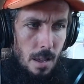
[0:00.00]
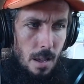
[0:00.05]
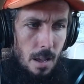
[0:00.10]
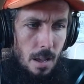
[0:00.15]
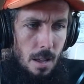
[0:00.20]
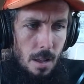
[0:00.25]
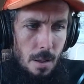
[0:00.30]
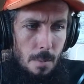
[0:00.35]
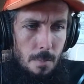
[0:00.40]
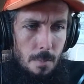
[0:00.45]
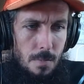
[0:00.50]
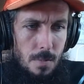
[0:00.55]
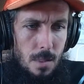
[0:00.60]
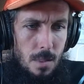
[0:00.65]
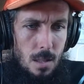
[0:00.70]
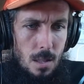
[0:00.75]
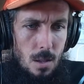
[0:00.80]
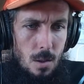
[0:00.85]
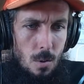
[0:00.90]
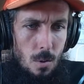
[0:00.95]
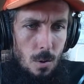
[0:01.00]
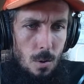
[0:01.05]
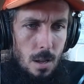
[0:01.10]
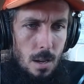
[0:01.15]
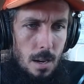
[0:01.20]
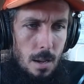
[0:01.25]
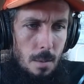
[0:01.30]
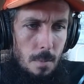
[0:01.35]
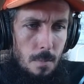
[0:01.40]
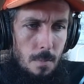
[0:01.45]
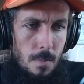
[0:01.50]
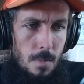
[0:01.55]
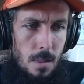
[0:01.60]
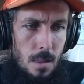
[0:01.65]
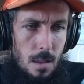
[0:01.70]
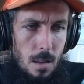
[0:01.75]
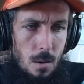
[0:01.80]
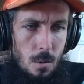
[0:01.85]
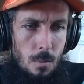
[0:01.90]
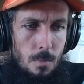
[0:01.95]
Um, you're gonna
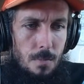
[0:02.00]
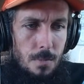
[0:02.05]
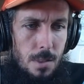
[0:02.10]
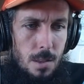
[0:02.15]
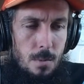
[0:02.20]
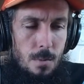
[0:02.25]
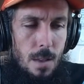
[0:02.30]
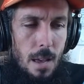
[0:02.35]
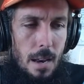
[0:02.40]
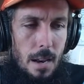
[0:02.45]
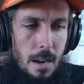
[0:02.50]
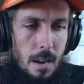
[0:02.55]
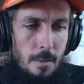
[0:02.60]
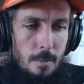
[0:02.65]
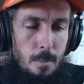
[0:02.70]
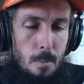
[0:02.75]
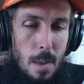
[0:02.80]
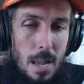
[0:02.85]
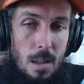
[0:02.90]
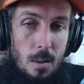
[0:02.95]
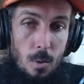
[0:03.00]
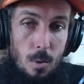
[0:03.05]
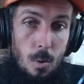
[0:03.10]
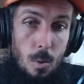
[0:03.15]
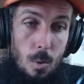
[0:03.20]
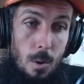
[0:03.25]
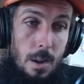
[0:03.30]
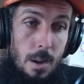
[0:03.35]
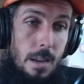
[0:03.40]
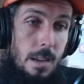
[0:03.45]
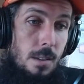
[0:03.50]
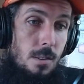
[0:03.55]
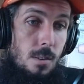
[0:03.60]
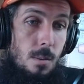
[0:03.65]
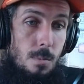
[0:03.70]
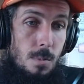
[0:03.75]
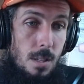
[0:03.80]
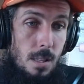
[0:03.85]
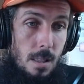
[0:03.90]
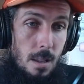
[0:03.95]
you know you've got enough
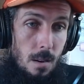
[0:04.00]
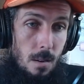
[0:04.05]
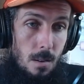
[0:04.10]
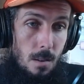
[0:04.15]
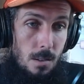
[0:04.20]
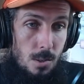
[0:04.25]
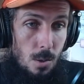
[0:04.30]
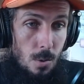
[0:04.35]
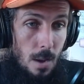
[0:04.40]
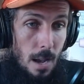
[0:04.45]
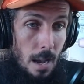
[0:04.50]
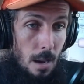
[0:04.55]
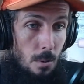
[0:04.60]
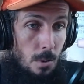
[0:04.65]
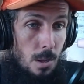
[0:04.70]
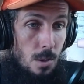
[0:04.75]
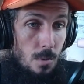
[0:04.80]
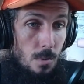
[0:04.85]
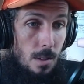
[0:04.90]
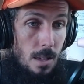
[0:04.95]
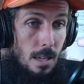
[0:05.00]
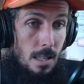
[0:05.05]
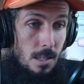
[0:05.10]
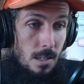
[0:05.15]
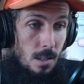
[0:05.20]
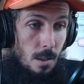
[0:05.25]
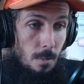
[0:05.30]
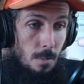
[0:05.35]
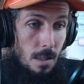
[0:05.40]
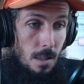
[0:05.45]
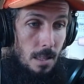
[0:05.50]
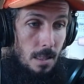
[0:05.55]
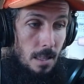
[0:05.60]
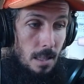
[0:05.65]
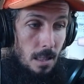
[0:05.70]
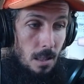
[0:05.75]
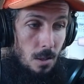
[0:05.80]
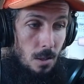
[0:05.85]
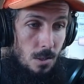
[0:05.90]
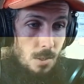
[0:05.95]
microorganisms in there so how do you get something
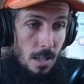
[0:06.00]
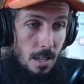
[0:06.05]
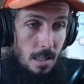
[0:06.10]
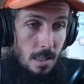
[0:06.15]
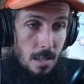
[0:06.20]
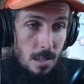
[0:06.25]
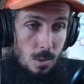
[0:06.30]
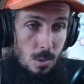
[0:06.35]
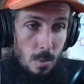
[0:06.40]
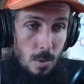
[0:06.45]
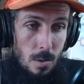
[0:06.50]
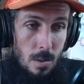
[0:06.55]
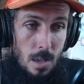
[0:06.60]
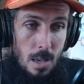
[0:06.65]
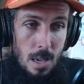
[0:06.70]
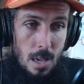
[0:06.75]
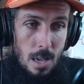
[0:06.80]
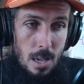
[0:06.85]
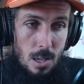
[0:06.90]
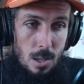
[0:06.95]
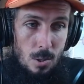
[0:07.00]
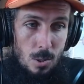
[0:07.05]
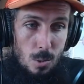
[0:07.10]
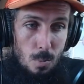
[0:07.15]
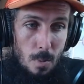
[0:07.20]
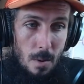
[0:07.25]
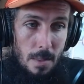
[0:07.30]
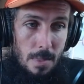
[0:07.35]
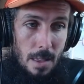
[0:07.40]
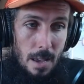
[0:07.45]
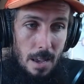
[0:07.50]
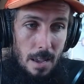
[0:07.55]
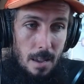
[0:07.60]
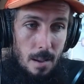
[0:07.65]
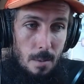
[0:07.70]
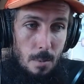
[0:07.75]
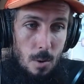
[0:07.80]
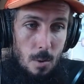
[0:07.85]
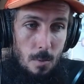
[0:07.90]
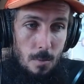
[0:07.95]
that looks like this well you spread the
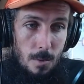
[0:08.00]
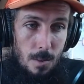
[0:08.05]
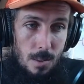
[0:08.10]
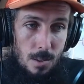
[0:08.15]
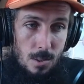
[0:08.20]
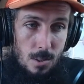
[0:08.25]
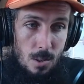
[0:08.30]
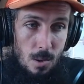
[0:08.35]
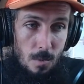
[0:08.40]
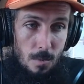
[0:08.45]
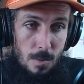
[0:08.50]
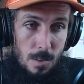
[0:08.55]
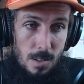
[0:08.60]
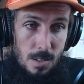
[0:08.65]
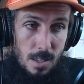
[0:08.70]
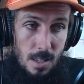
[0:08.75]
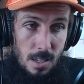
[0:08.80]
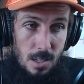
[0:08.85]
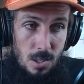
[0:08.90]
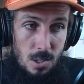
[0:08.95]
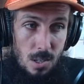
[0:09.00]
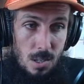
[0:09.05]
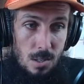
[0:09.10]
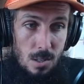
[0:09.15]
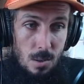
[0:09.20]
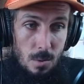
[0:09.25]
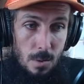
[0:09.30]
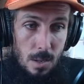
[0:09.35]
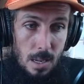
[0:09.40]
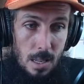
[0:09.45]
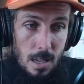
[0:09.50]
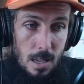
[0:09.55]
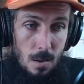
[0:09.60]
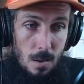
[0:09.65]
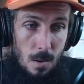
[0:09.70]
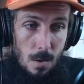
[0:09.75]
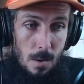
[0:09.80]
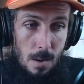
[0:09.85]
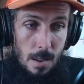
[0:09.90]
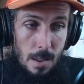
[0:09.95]
imo over the surface like she's doing
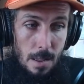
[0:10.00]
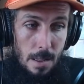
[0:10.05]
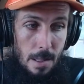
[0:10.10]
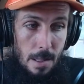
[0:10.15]
here